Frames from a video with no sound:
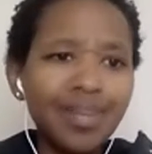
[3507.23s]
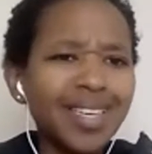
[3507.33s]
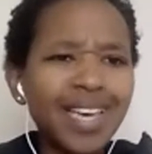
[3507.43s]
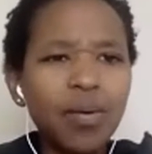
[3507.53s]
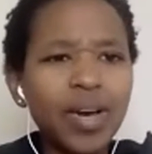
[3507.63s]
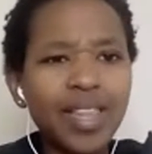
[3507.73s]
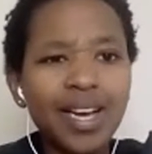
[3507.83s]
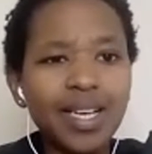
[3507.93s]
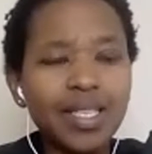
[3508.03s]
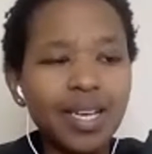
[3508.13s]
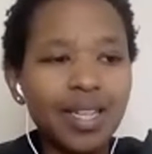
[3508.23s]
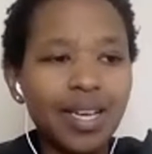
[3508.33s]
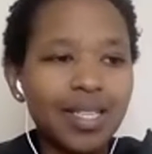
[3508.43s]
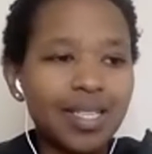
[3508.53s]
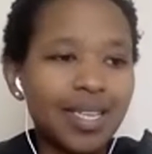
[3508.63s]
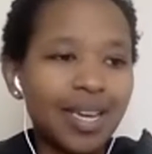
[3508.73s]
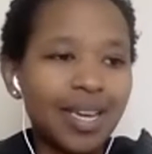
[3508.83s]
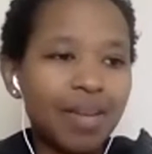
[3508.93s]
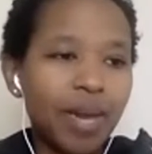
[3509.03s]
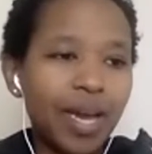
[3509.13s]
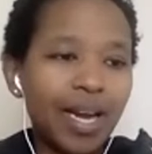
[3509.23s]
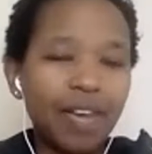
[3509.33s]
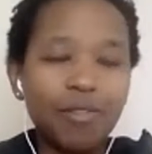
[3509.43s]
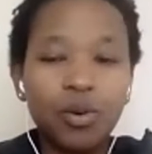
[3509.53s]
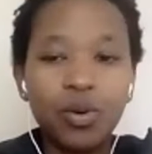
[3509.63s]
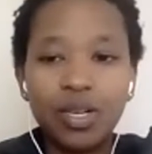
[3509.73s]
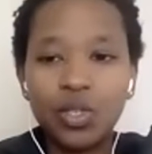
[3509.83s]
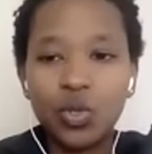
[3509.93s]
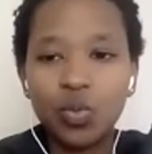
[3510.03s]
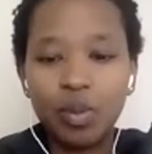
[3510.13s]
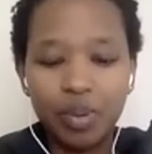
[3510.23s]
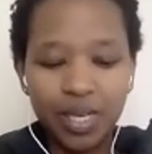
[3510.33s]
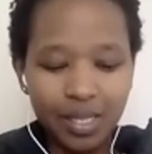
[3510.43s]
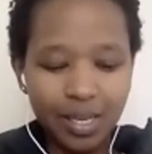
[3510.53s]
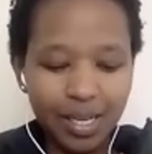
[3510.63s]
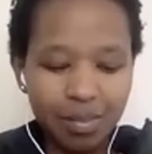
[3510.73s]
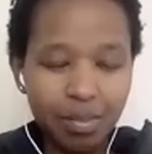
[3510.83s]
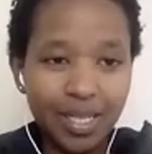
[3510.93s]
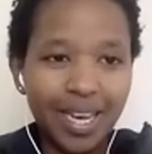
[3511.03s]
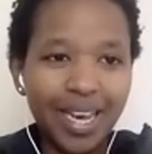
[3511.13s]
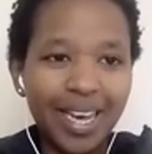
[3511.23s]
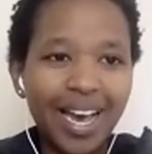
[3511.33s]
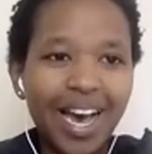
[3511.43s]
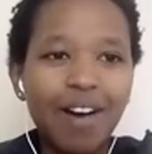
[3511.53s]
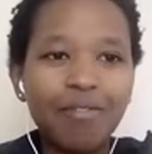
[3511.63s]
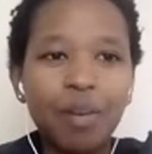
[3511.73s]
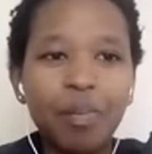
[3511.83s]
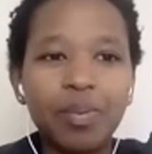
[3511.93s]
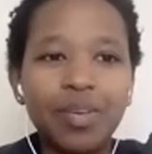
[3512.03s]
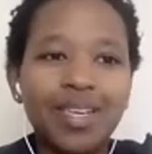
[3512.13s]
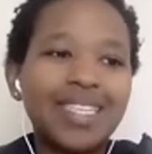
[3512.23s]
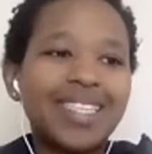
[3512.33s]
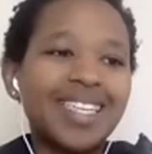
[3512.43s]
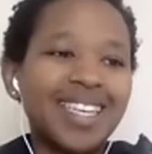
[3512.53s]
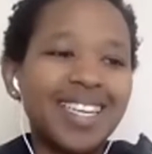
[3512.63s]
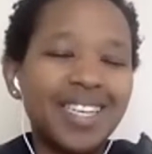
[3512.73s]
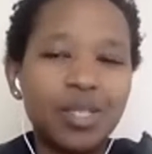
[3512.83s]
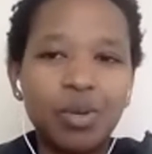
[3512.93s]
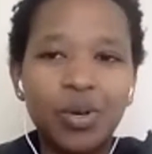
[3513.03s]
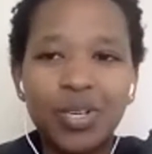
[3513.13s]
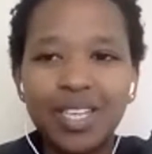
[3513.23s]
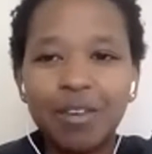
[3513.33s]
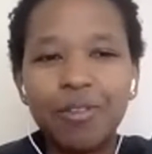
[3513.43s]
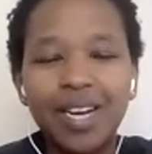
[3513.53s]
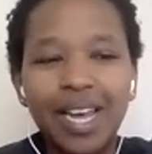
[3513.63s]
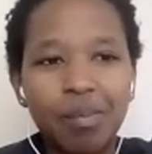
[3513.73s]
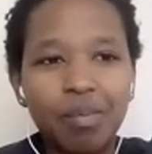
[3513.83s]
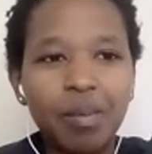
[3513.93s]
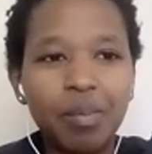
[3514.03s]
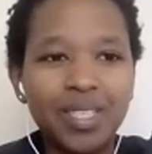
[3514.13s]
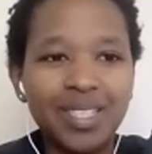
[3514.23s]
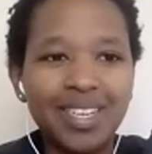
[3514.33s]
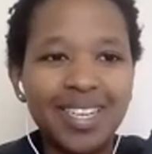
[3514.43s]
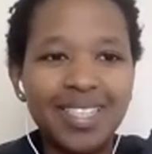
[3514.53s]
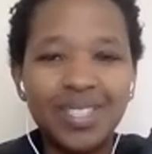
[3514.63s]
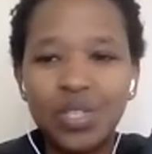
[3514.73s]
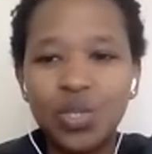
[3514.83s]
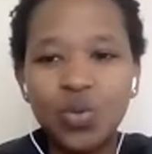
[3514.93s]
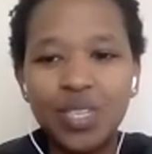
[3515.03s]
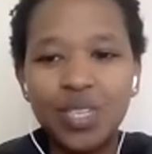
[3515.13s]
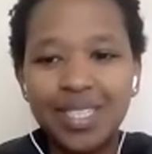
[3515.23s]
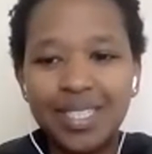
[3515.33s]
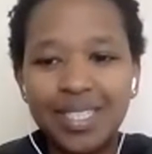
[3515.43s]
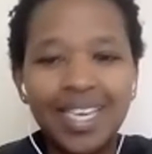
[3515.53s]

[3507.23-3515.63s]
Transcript: Waithaka said that my life goal is to be president, but I have updated it because I feel like being president is too easy.